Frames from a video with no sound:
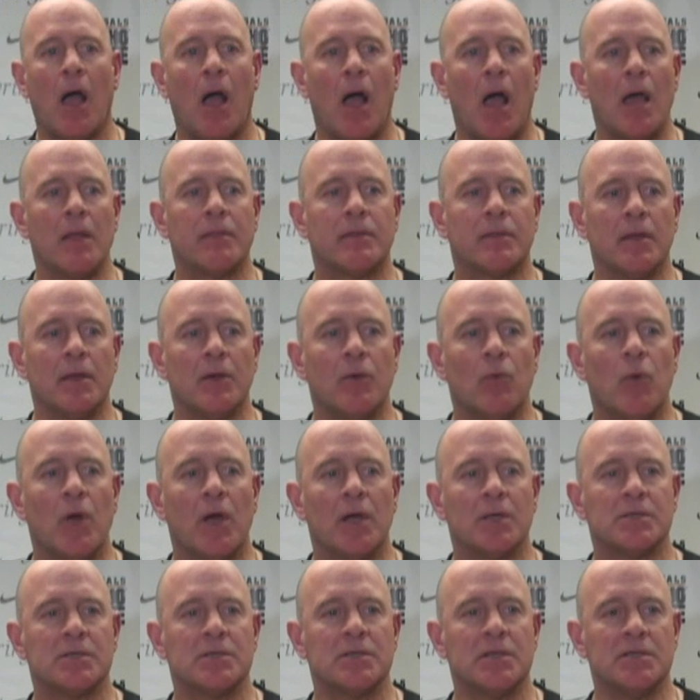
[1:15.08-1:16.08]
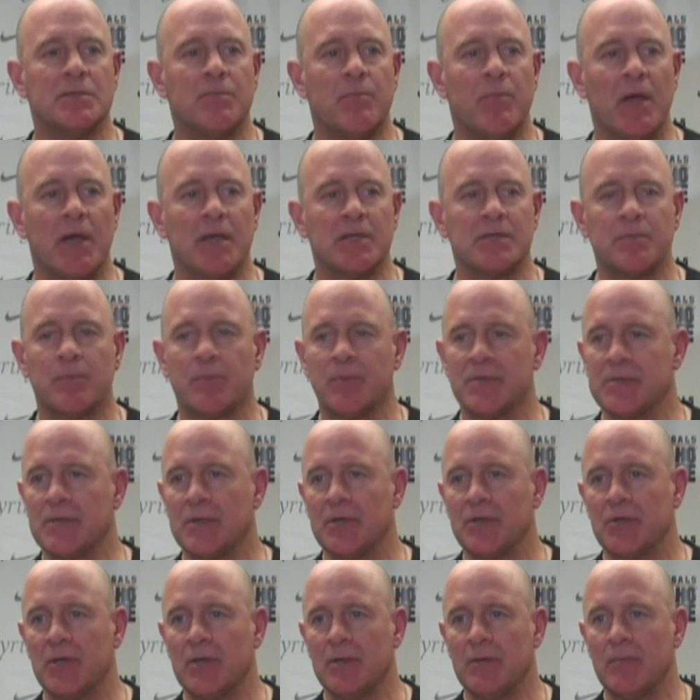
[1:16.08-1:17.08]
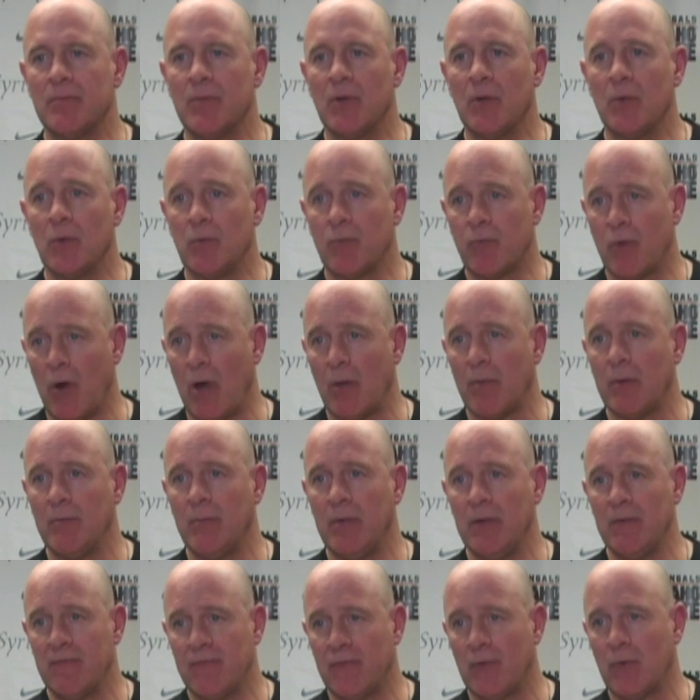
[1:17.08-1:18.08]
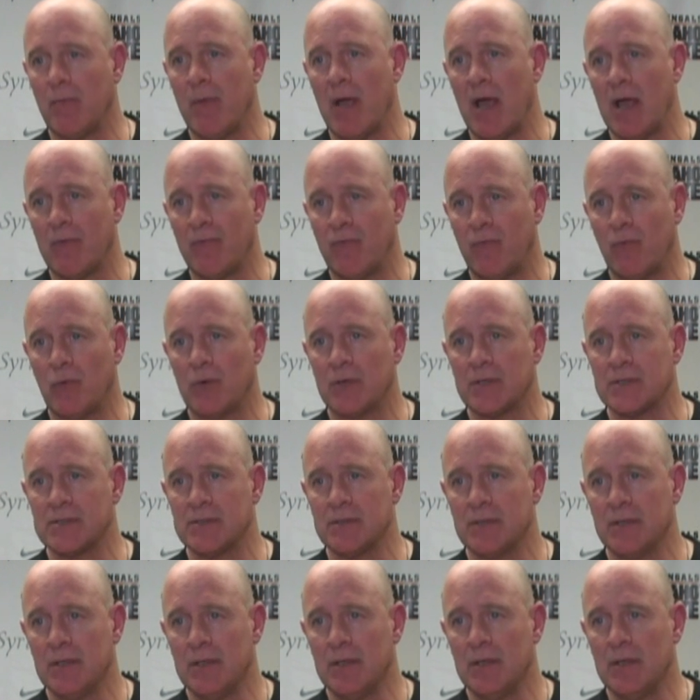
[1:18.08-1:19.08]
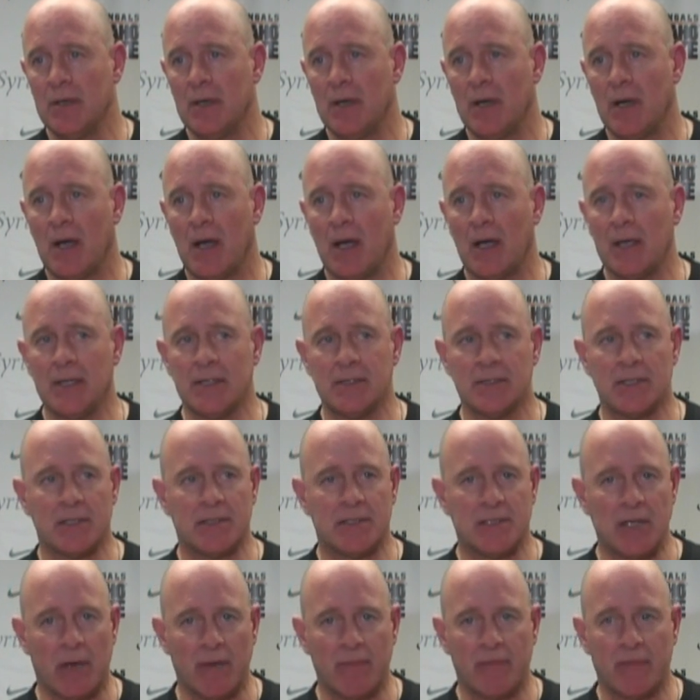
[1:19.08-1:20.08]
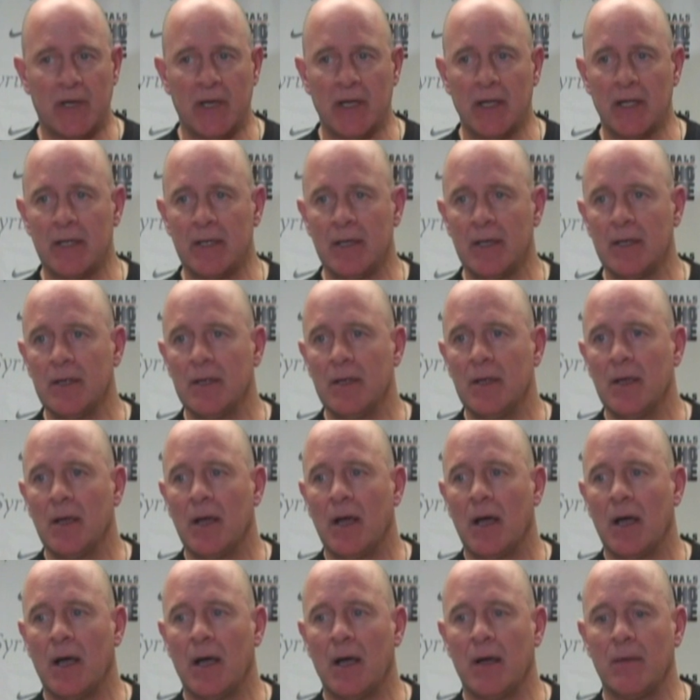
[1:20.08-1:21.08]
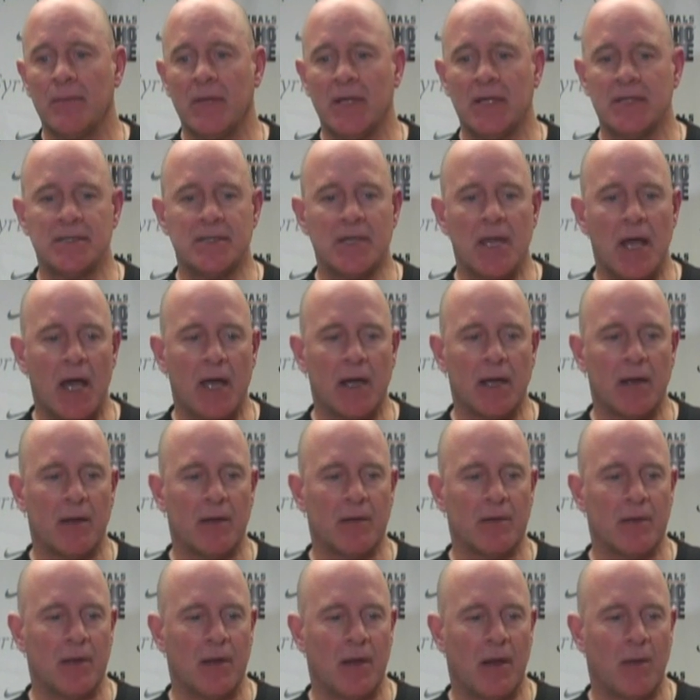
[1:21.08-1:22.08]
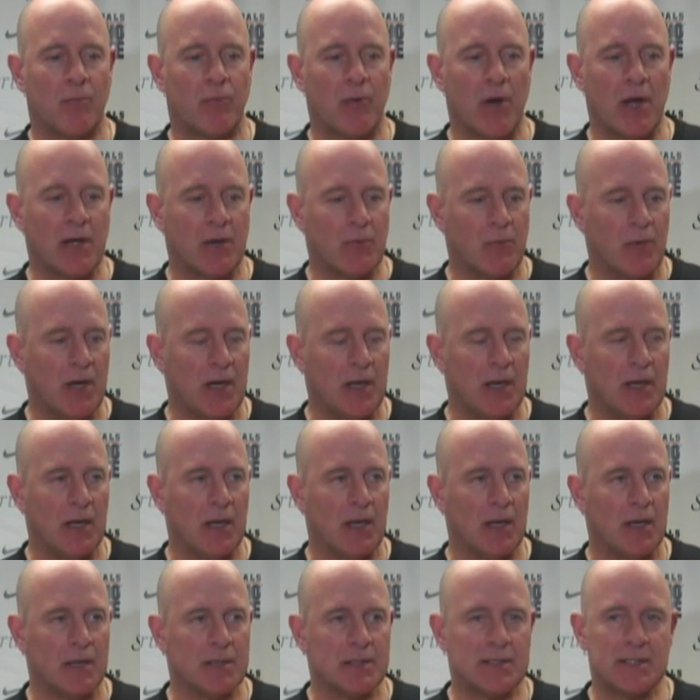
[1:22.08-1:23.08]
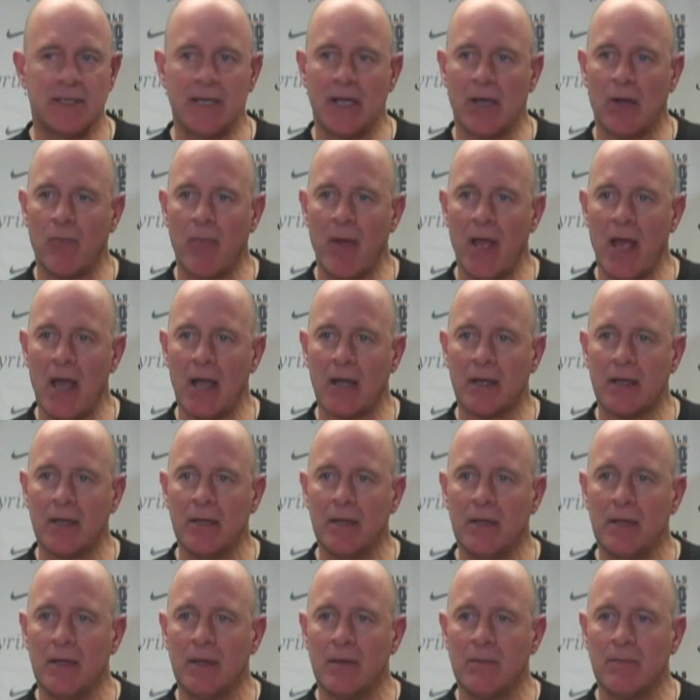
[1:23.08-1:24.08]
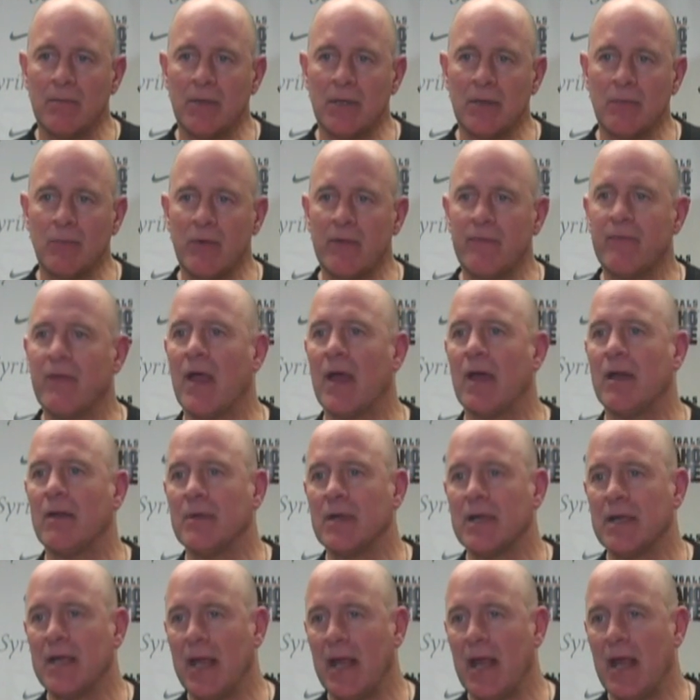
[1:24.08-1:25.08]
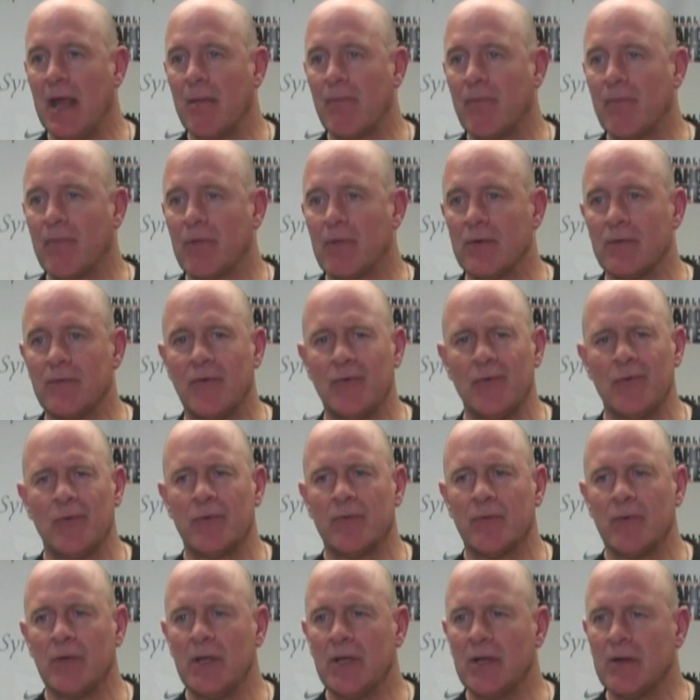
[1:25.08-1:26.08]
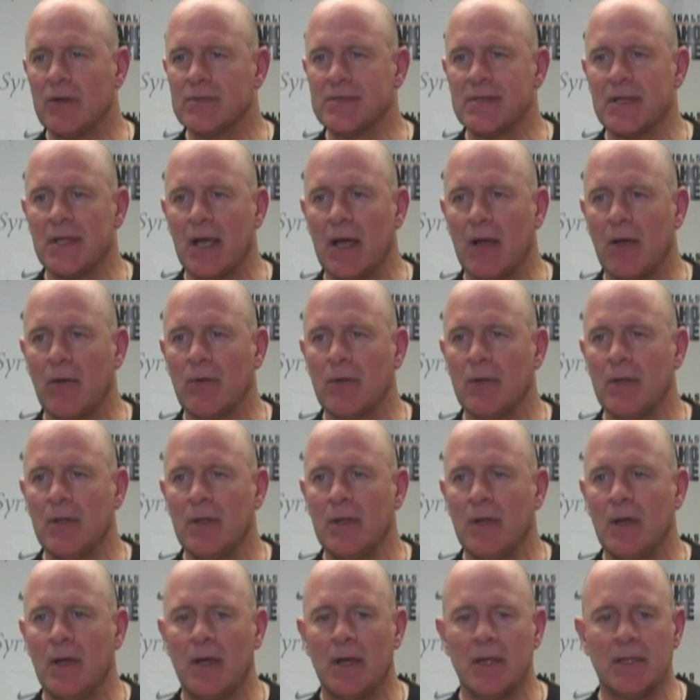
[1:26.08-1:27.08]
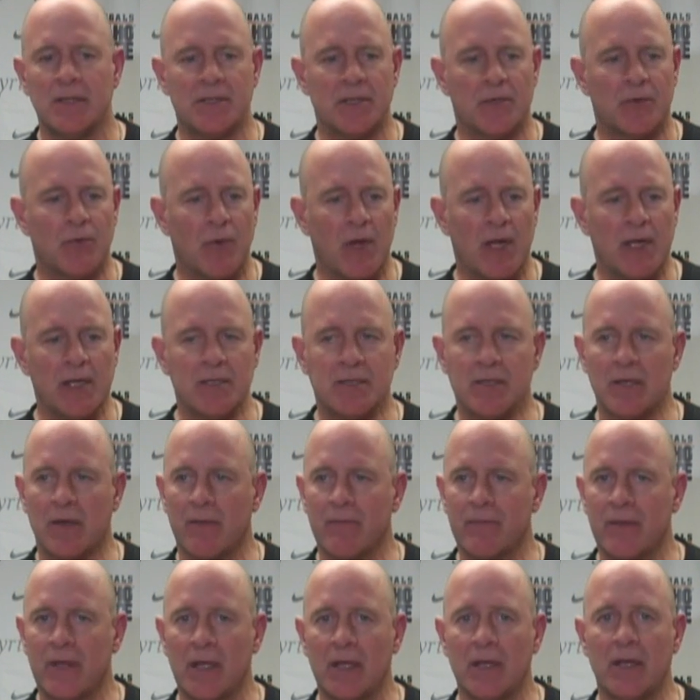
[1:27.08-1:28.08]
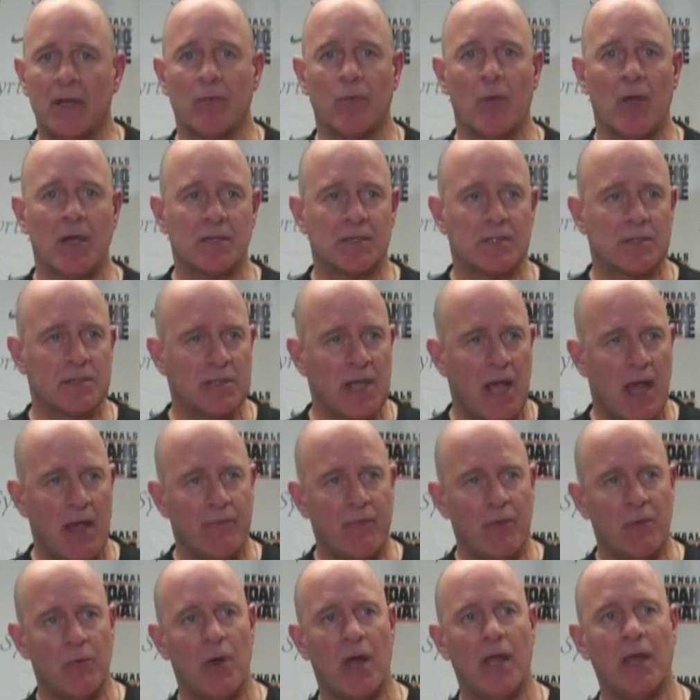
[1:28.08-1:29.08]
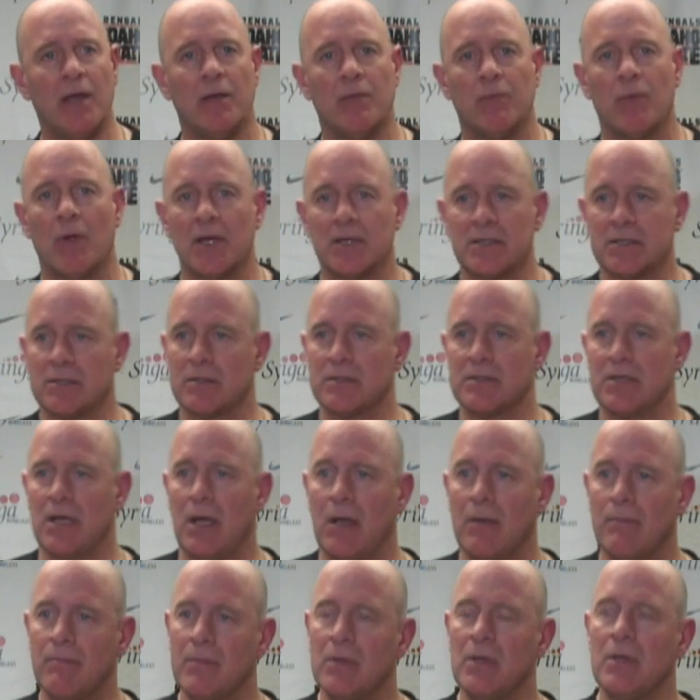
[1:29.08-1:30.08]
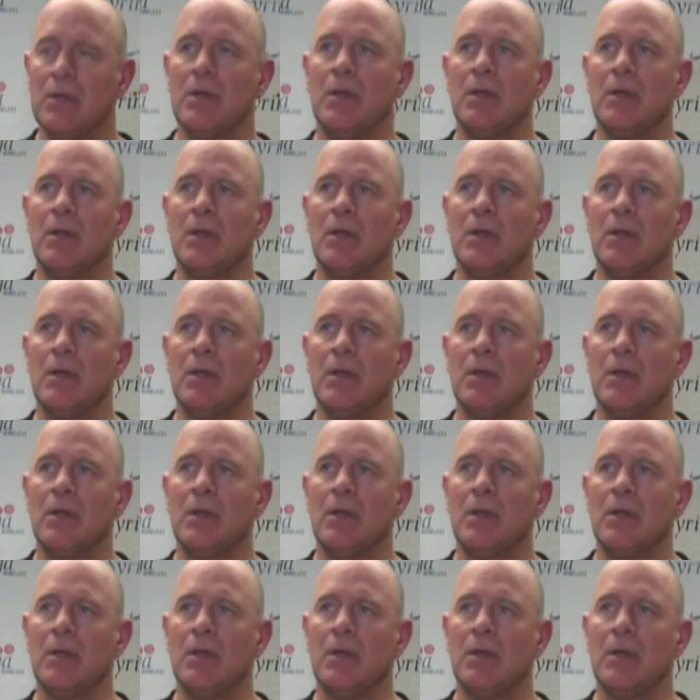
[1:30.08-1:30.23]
I think Wes is best positioned would probably be fullback for us. He's a tough kid. He's not a breakaway tailback, but we've had him in camp for 2 or 3 years now. He's a great, tough kid. He wrestles heavyweight. He wrestles up.